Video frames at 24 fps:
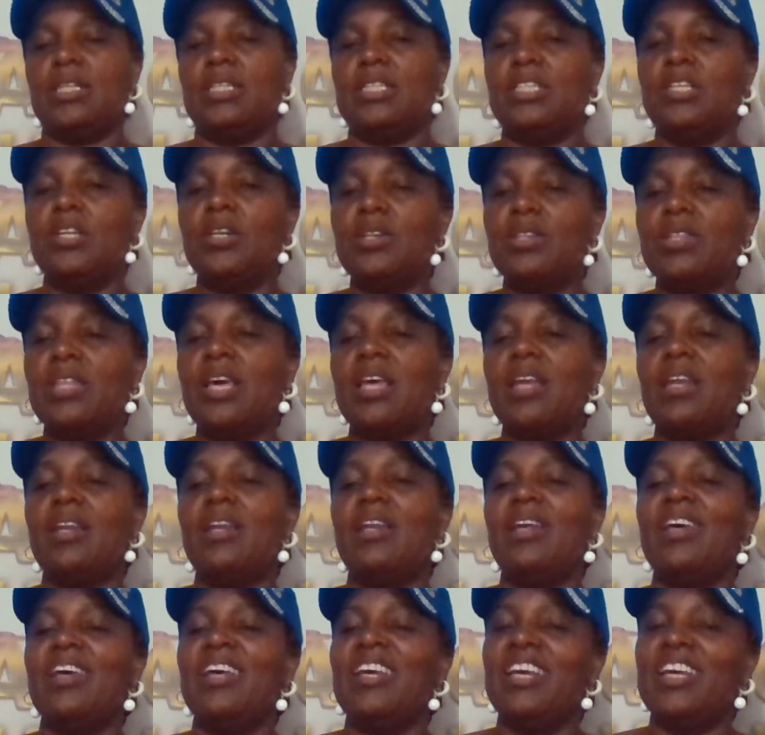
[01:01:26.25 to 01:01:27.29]
Till then,
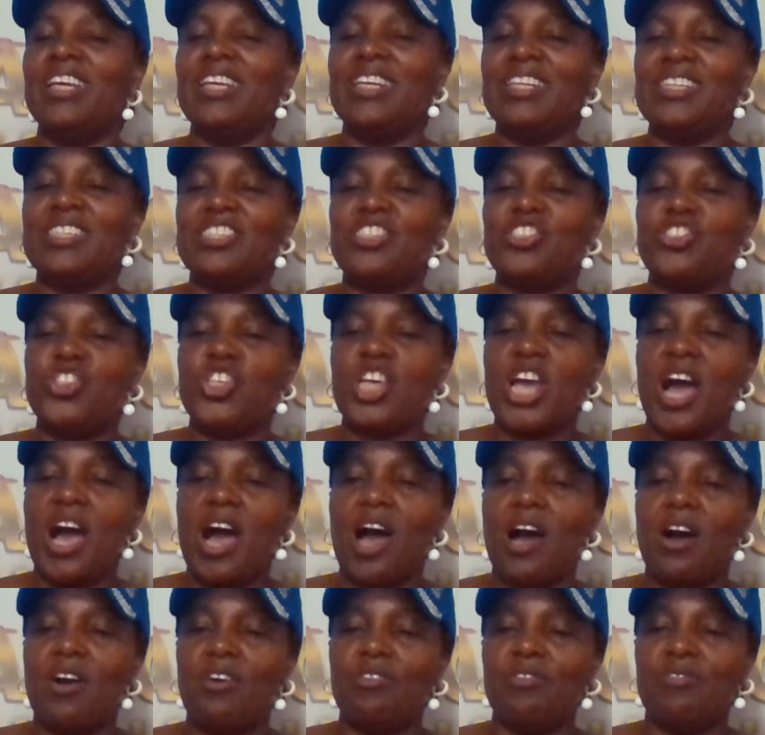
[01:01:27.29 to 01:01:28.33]
it's
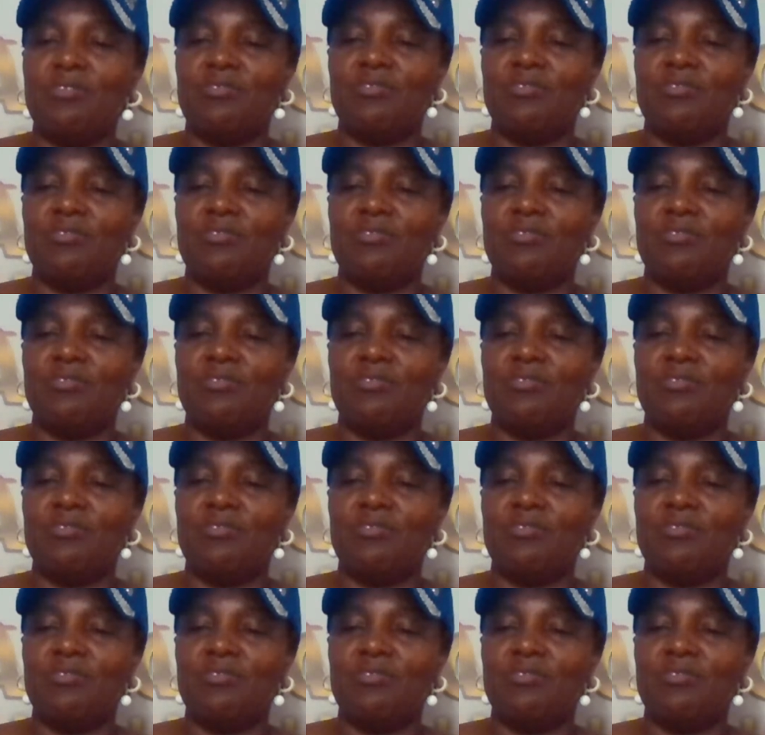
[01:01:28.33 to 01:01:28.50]
ciao.